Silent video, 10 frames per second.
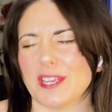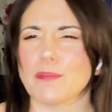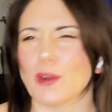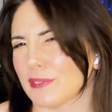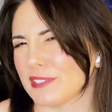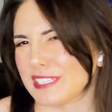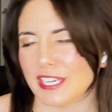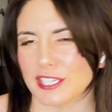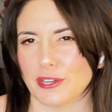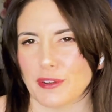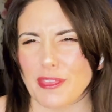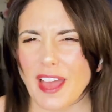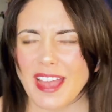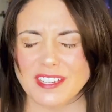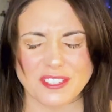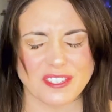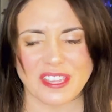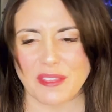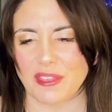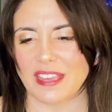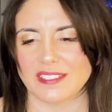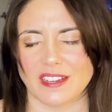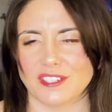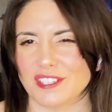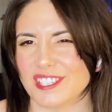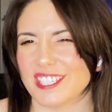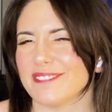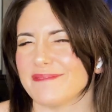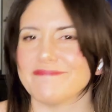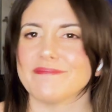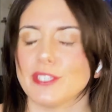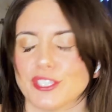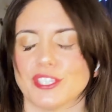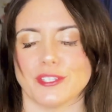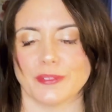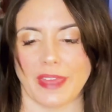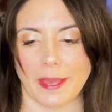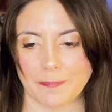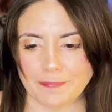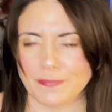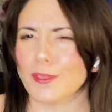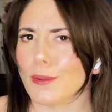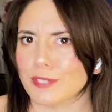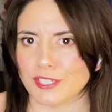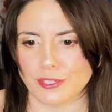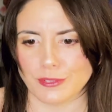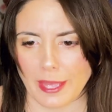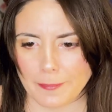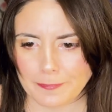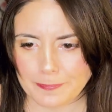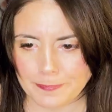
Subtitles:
inappropriately touch her thigh, just like things that are just, you shouldn't do that. No one should do that.